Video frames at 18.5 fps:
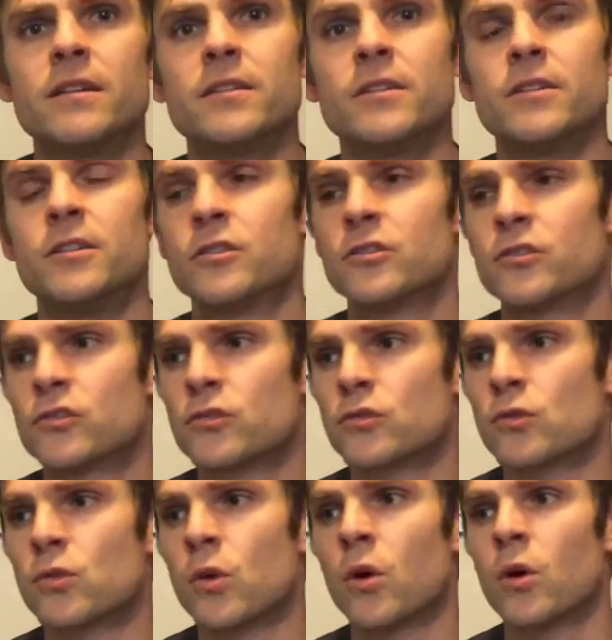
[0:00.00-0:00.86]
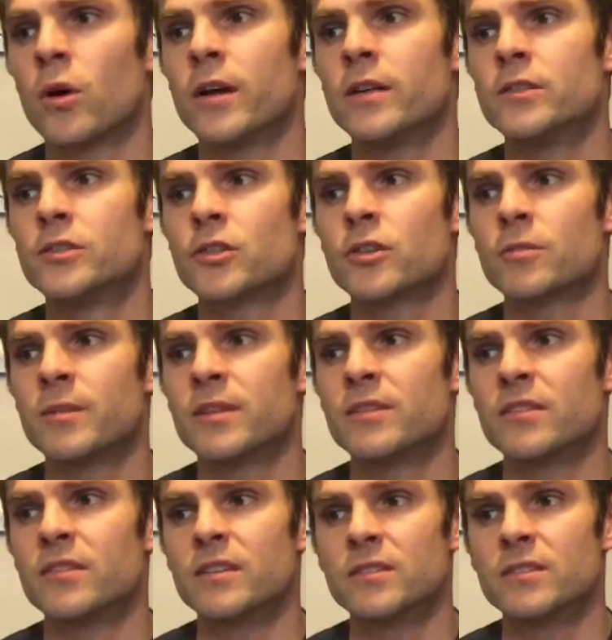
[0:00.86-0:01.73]
to destroy
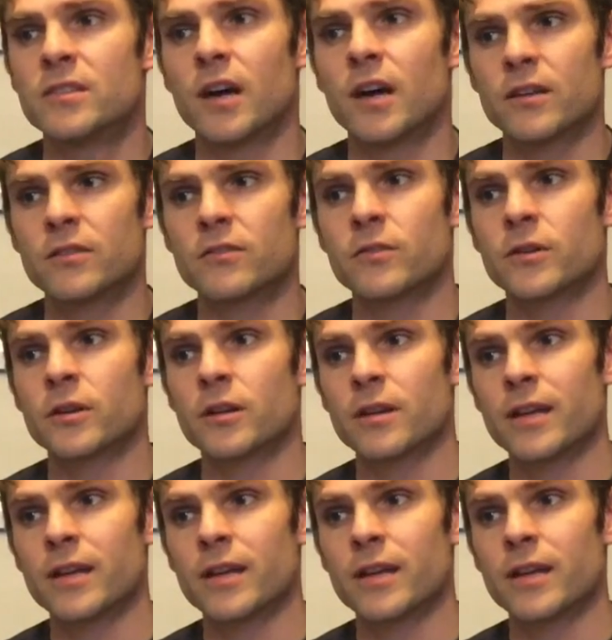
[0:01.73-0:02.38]
Germans' industrial